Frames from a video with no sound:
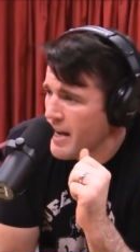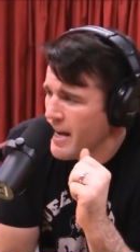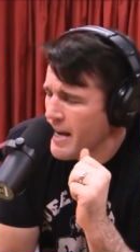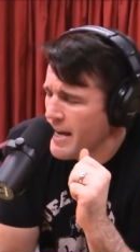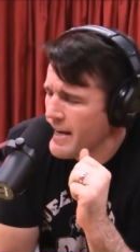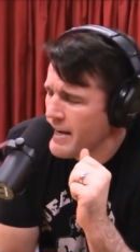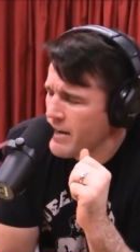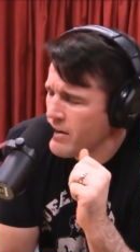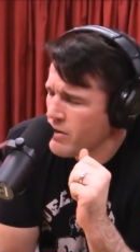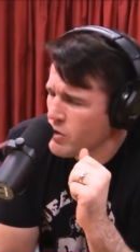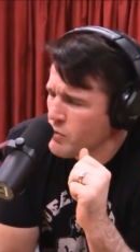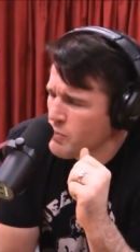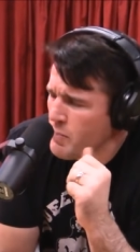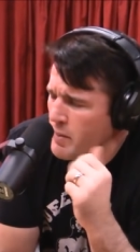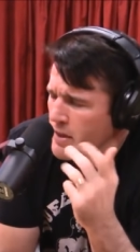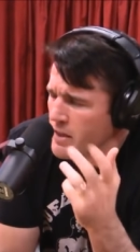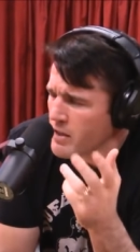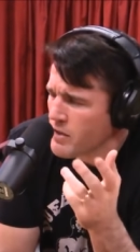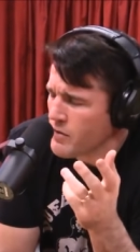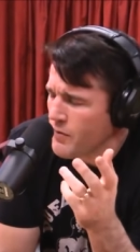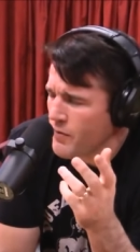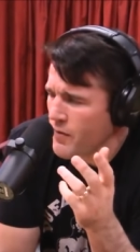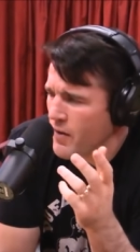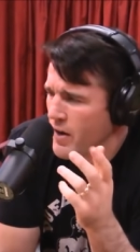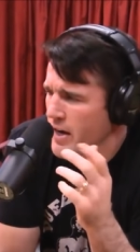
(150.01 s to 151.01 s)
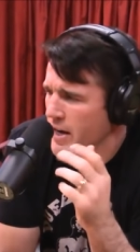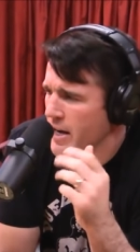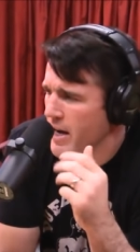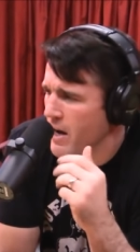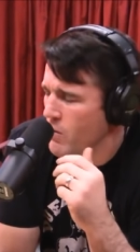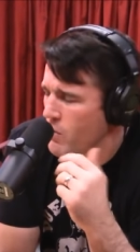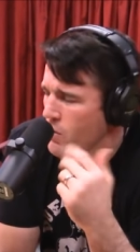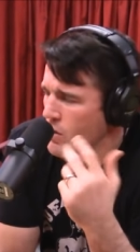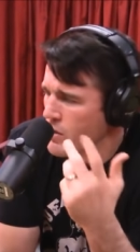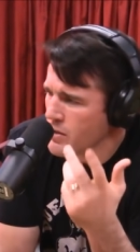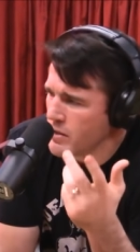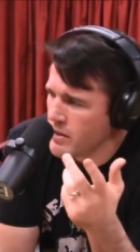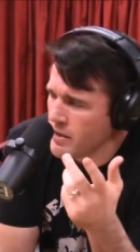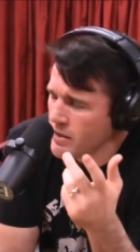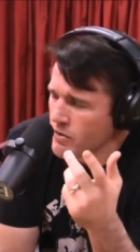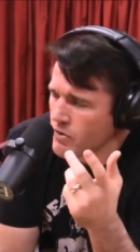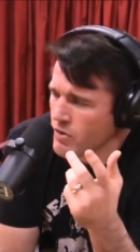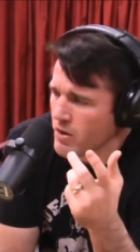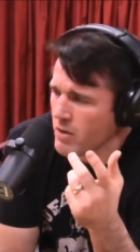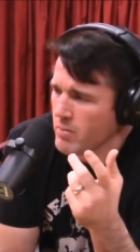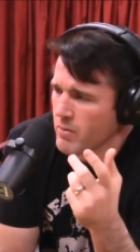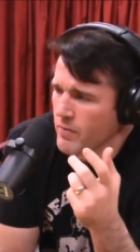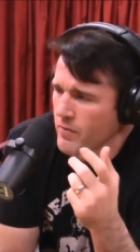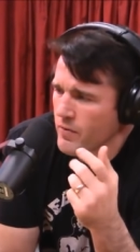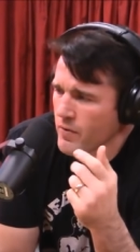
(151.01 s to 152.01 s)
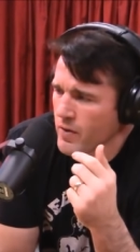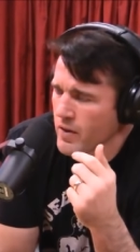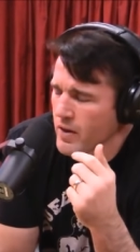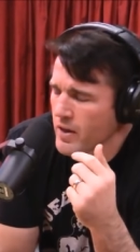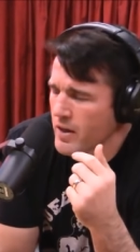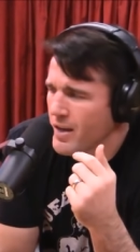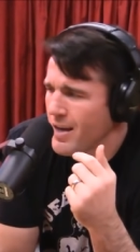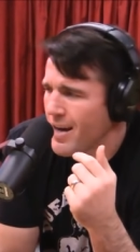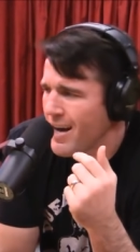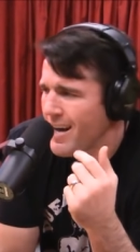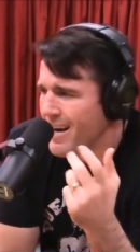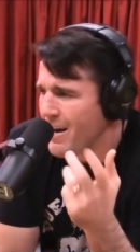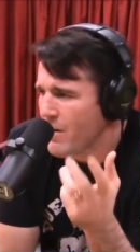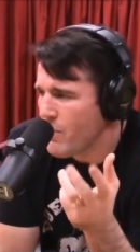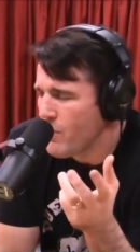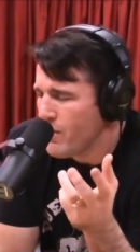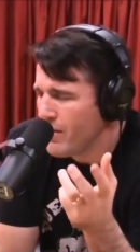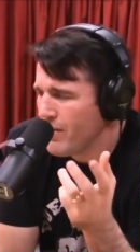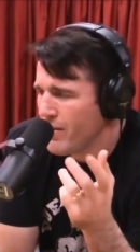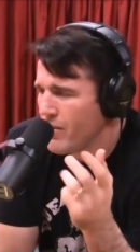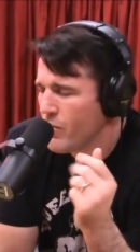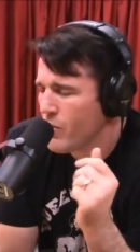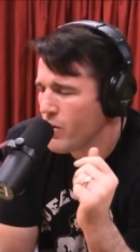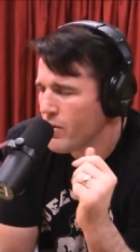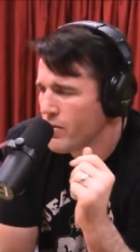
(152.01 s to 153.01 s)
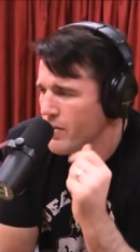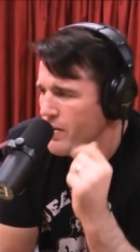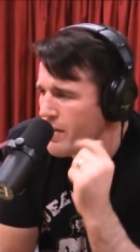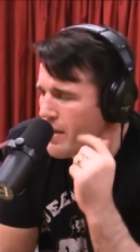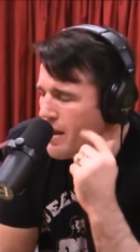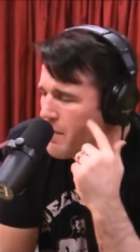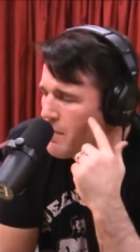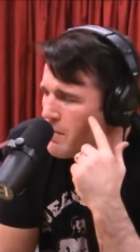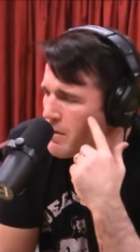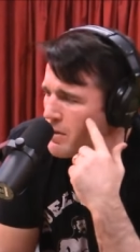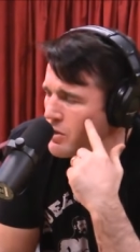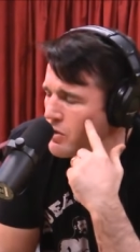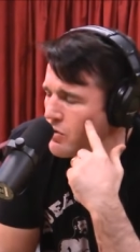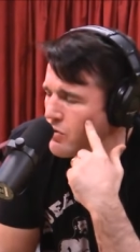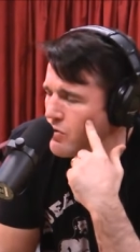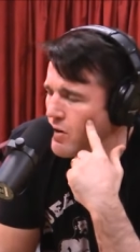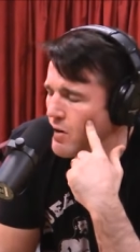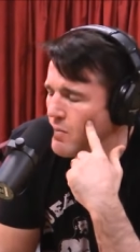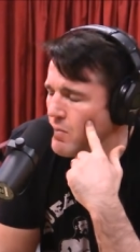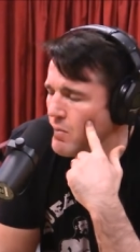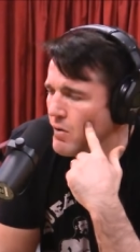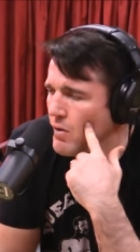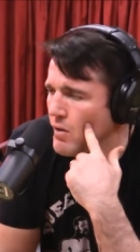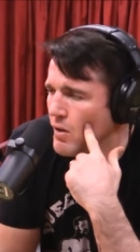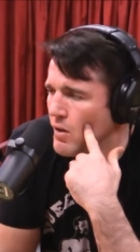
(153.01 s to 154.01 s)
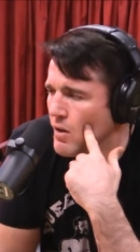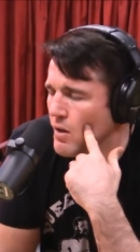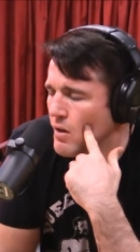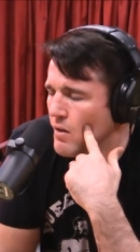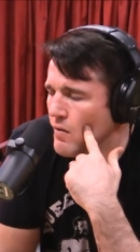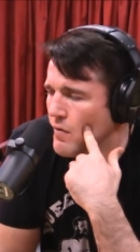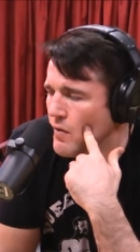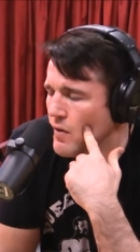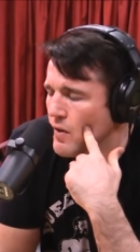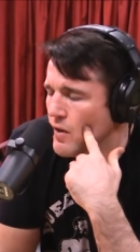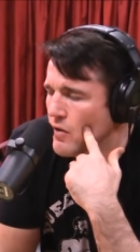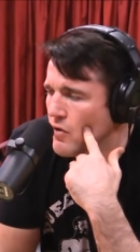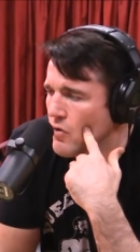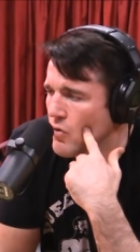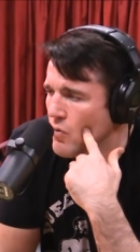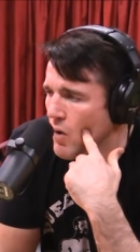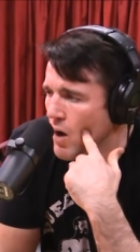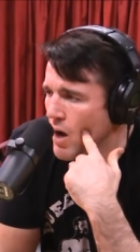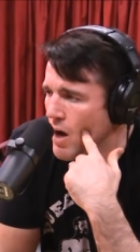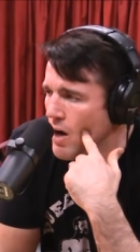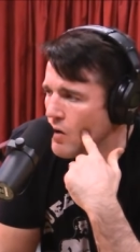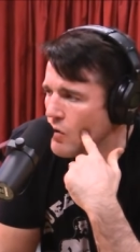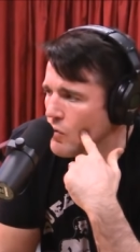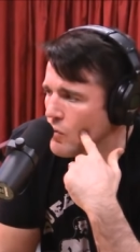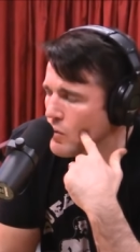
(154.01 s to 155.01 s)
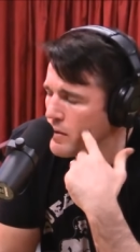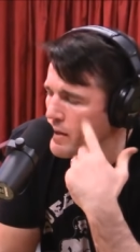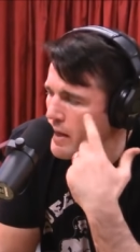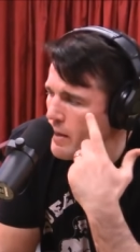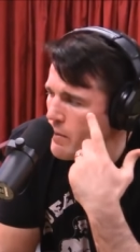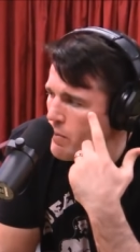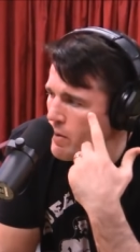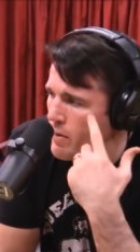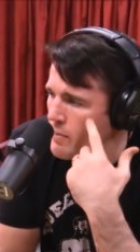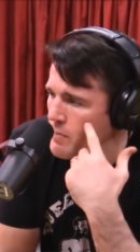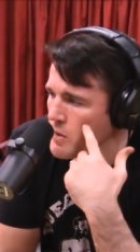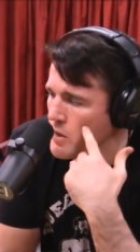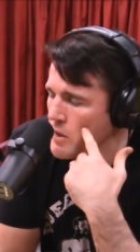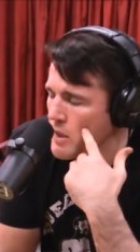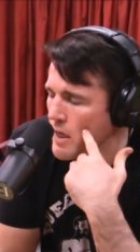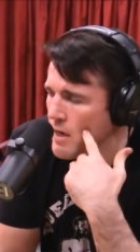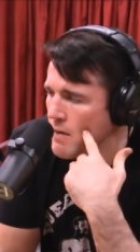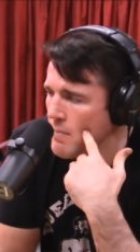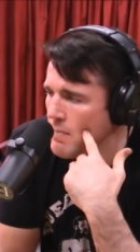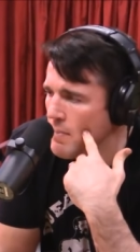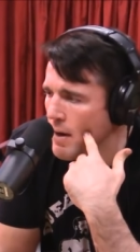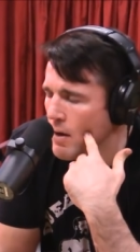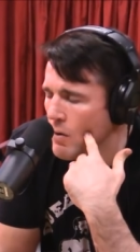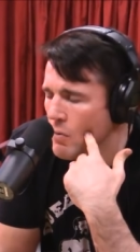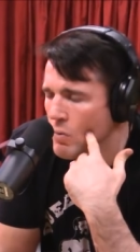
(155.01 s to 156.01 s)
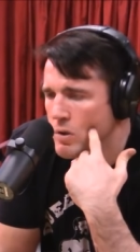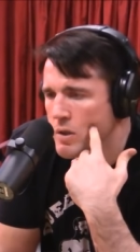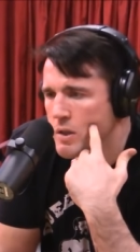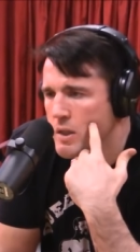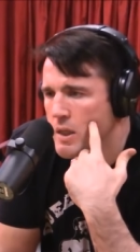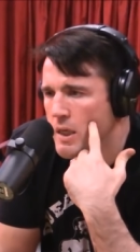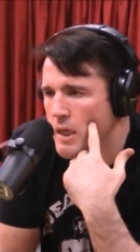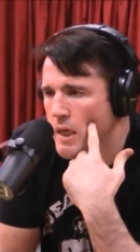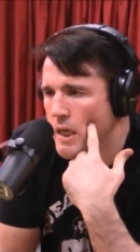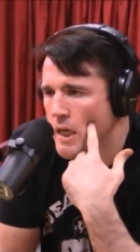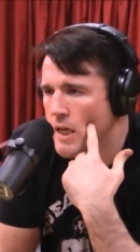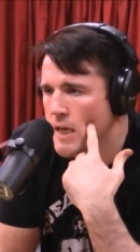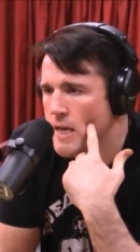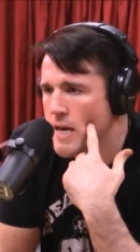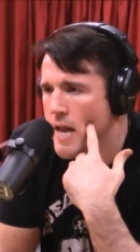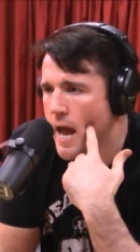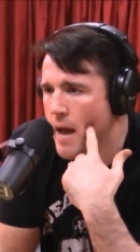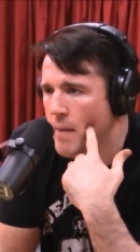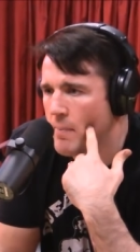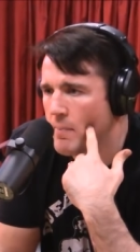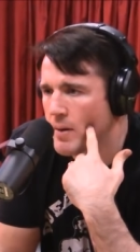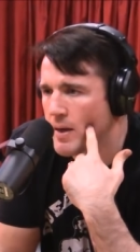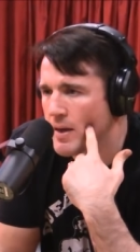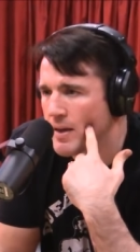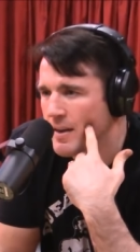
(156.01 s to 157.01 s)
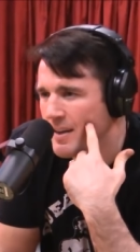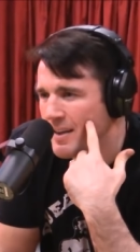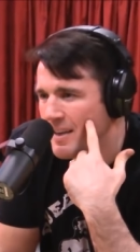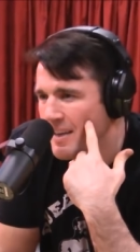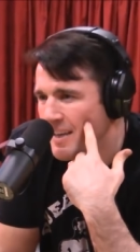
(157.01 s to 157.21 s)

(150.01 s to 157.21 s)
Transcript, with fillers: And he goes, but it's funny, I wasn't in trouble for the gun. I really wasn't that much trouble for the drugs. What they were upset about was the kidnapping.